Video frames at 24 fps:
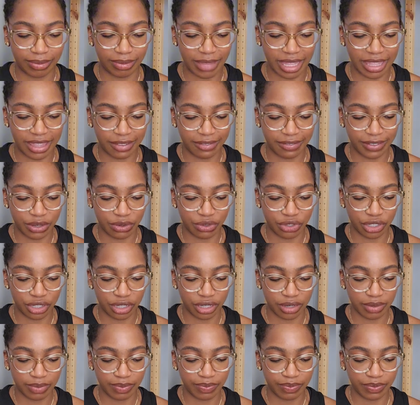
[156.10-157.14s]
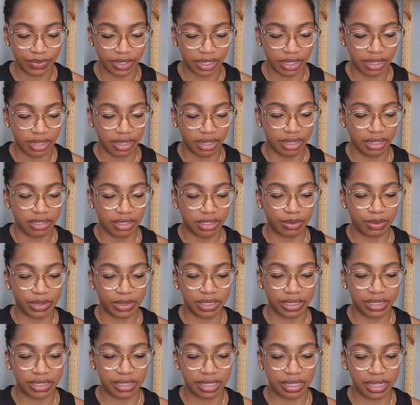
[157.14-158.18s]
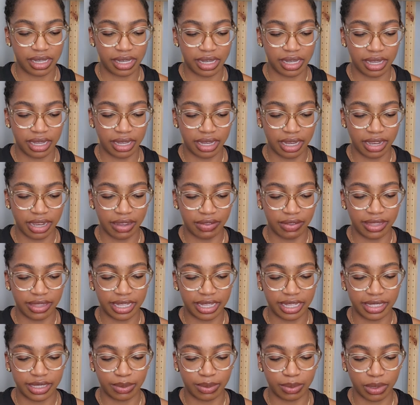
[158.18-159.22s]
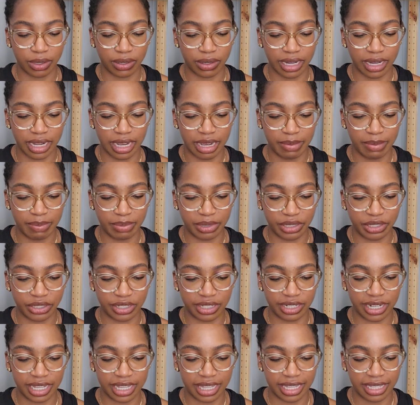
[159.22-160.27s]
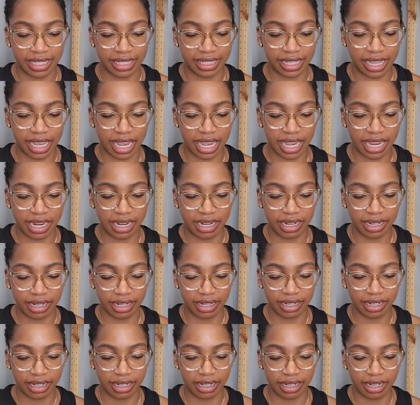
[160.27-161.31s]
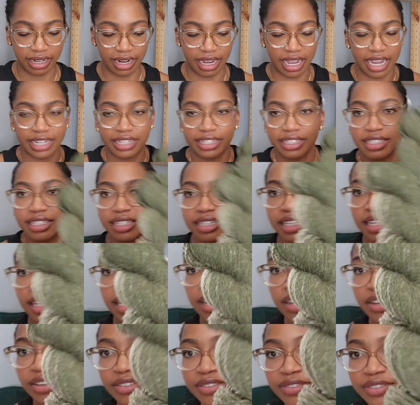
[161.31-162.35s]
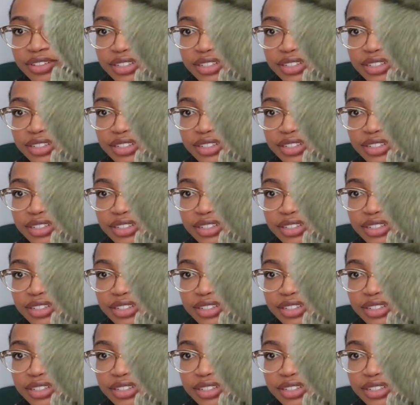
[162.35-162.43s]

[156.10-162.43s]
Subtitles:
in the future. So we'll see how these work up. But just in the skein, I just love